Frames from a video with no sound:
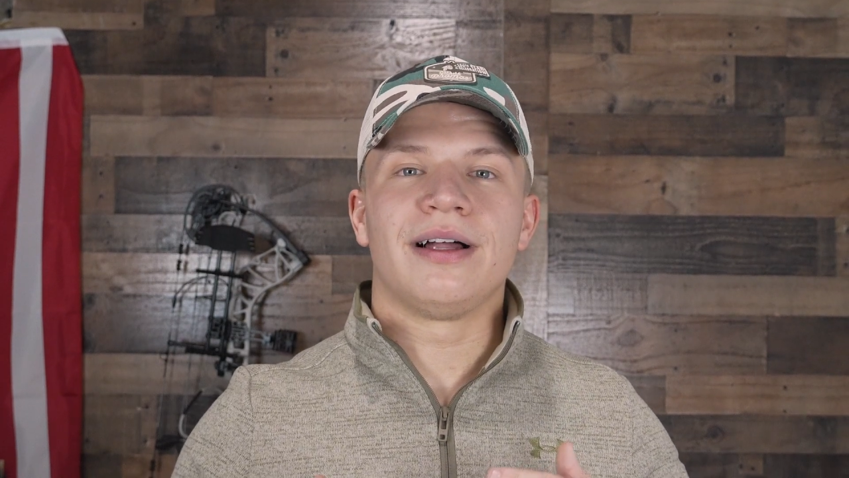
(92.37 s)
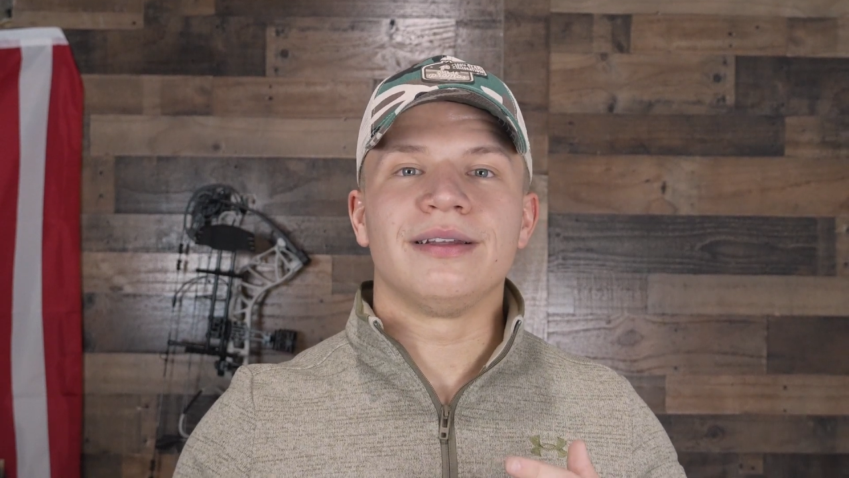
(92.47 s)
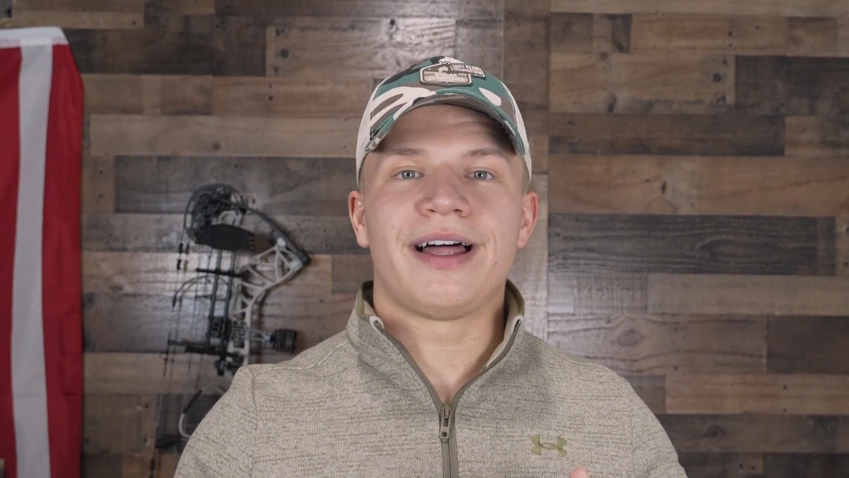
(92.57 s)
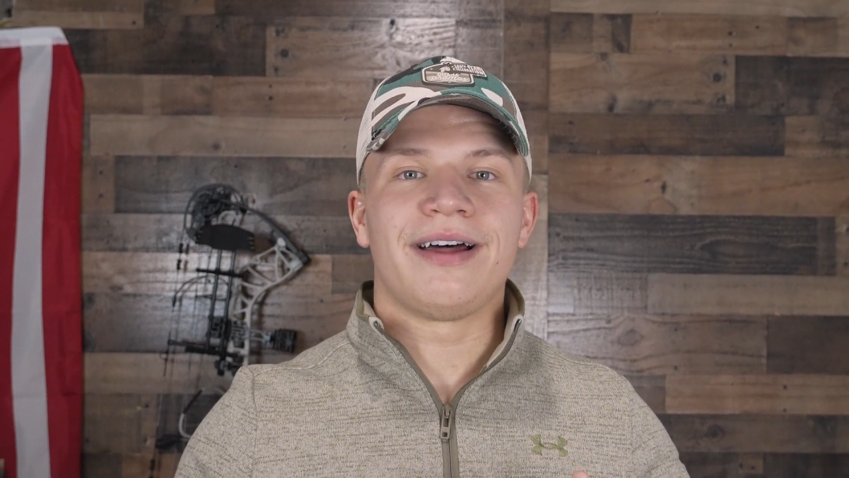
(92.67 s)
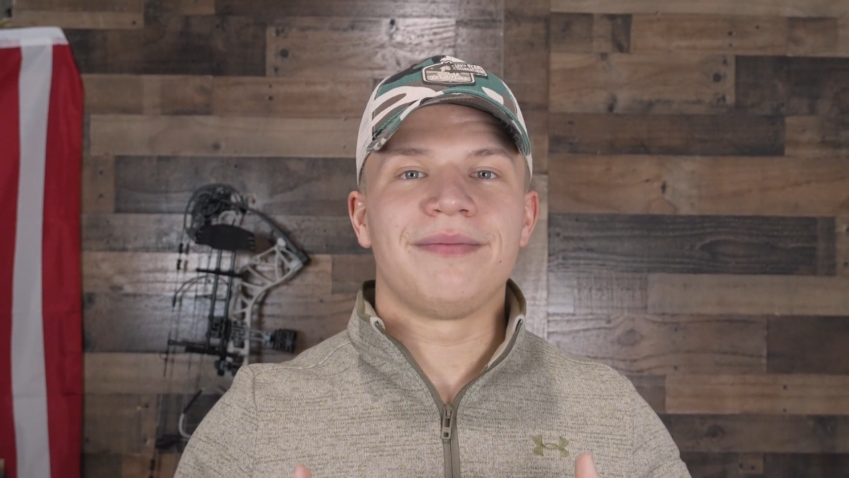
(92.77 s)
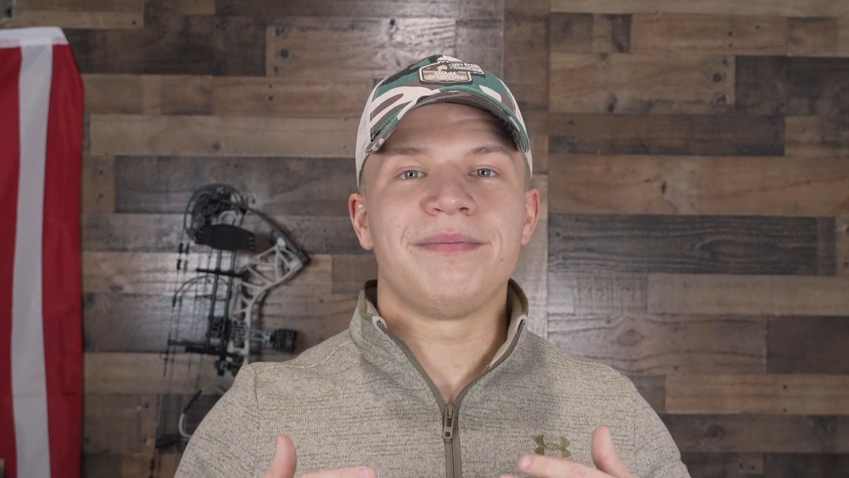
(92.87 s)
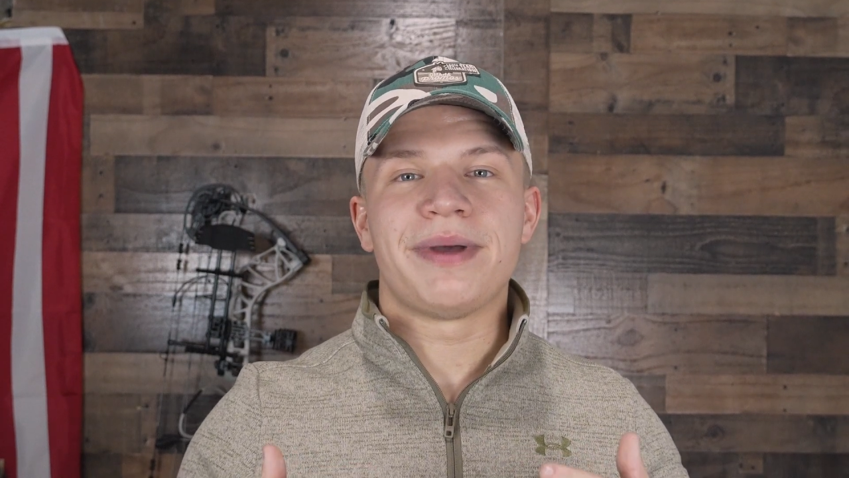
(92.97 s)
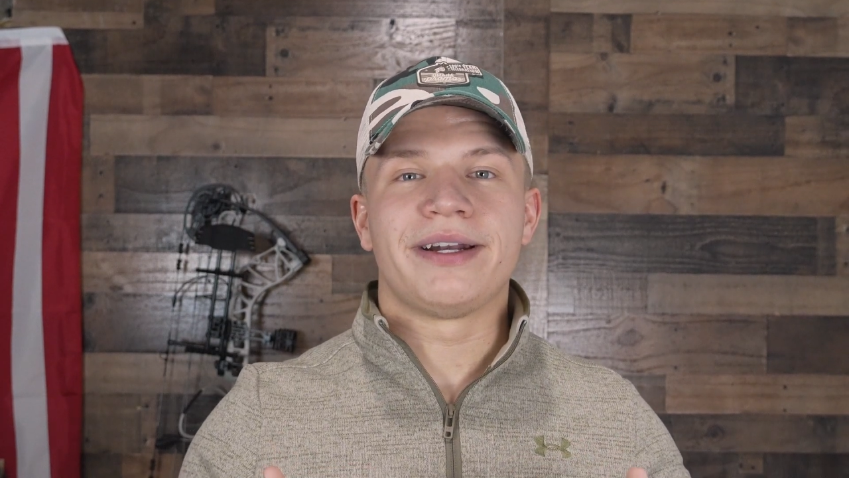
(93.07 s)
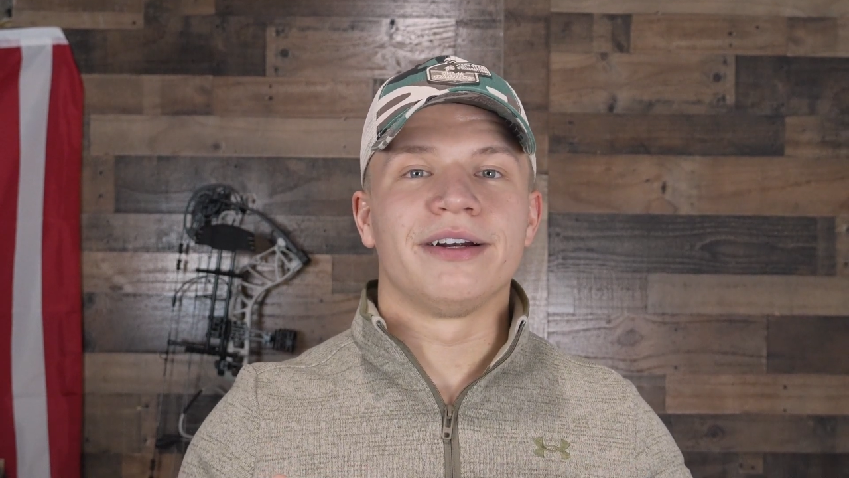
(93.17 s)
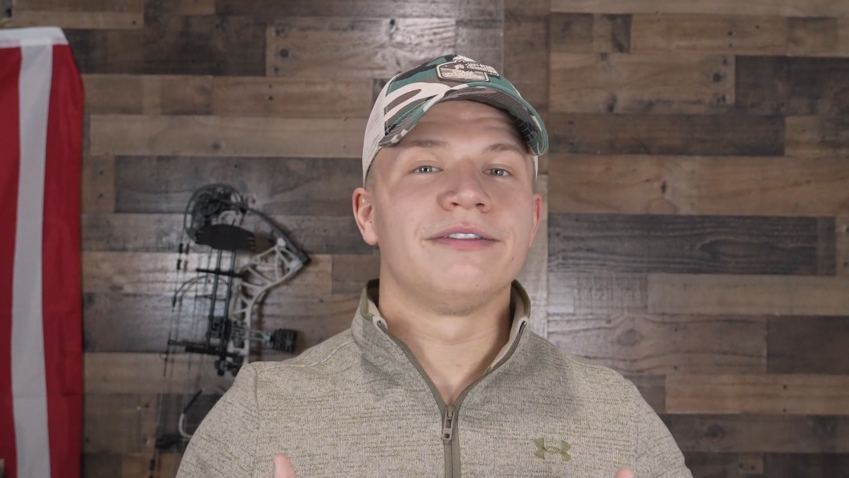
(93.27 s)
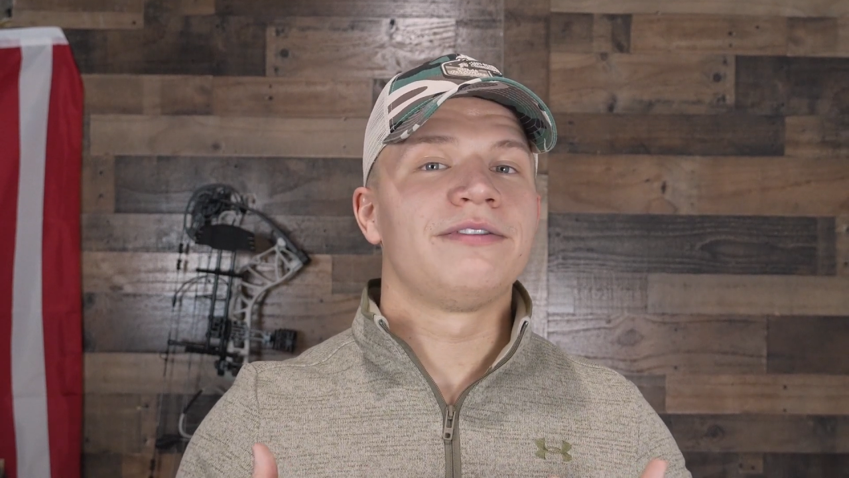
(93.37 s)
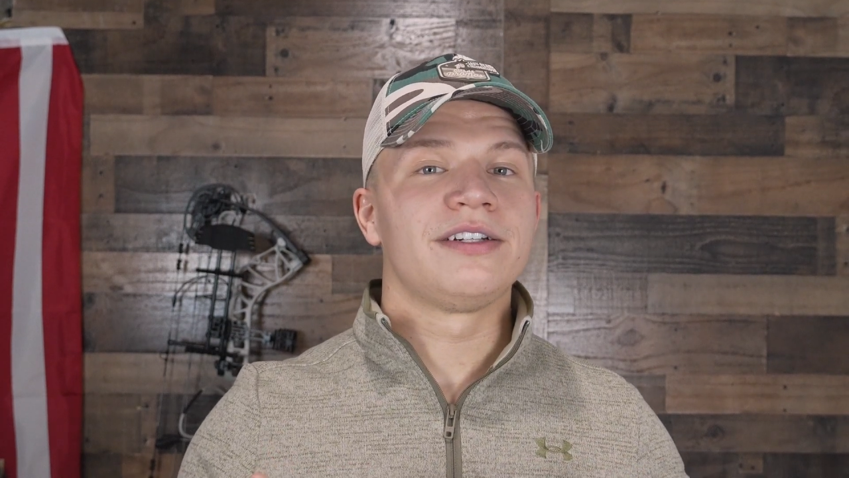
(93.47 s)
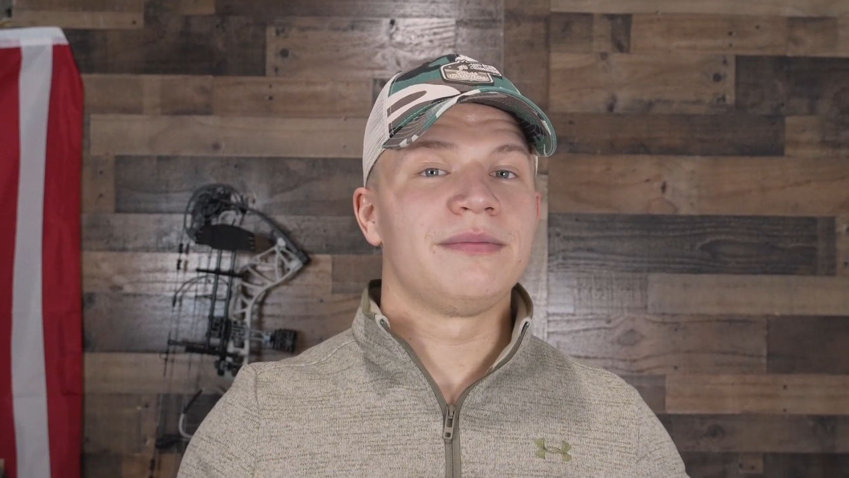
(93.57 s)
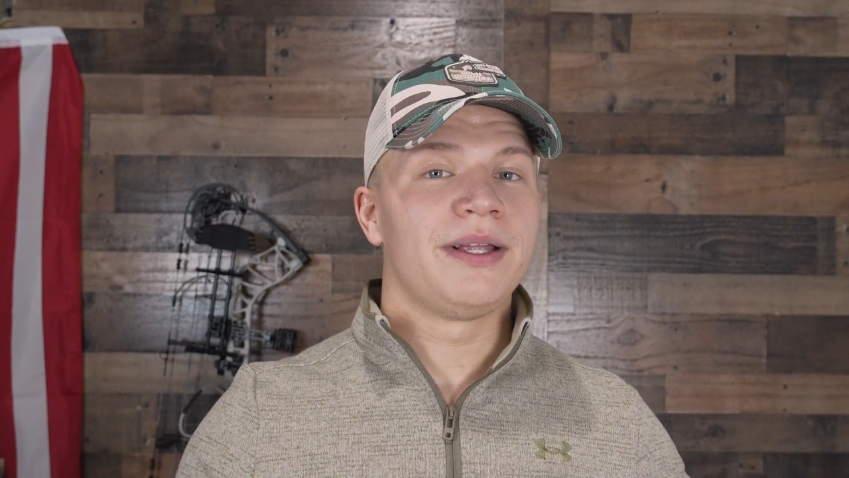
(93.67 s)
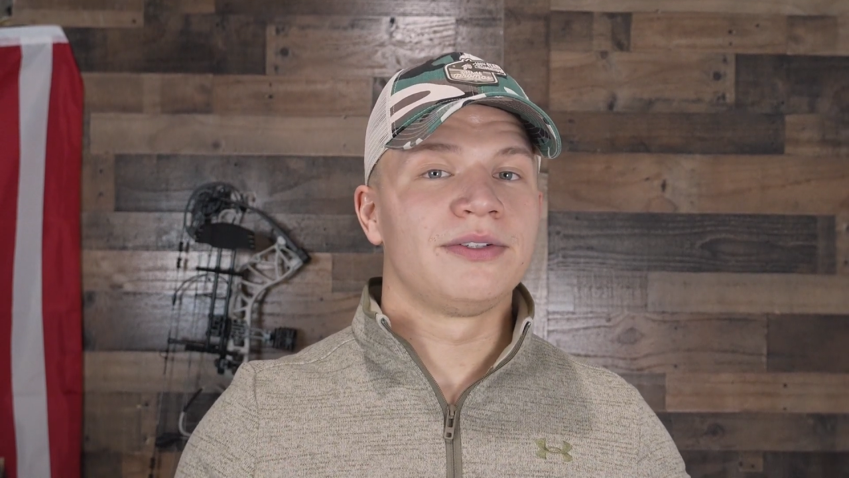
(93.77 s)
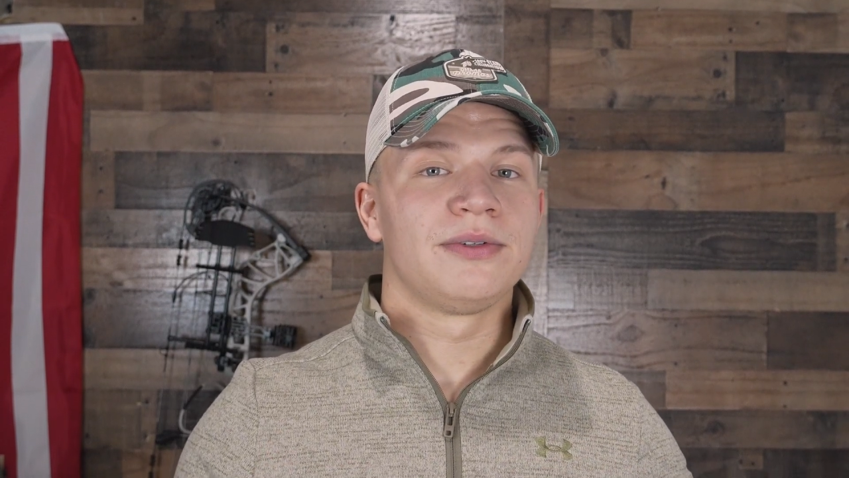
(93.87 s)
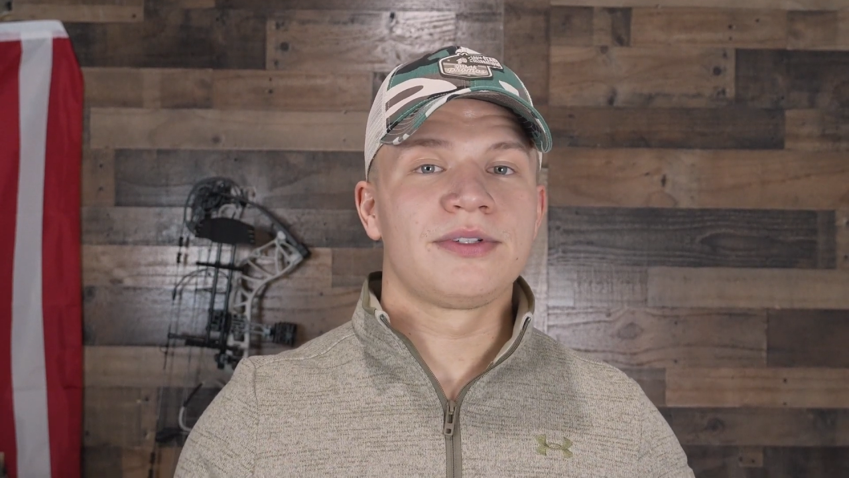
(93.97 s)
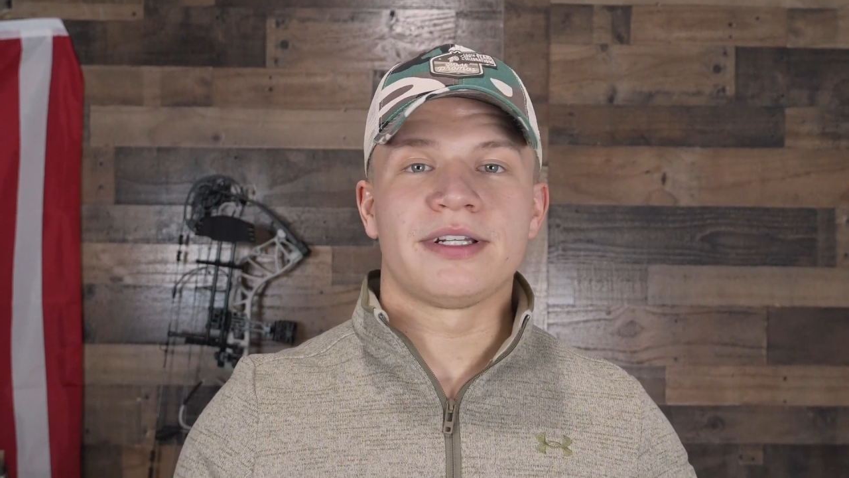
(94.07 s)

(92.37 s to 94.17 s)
a lot better fundamentals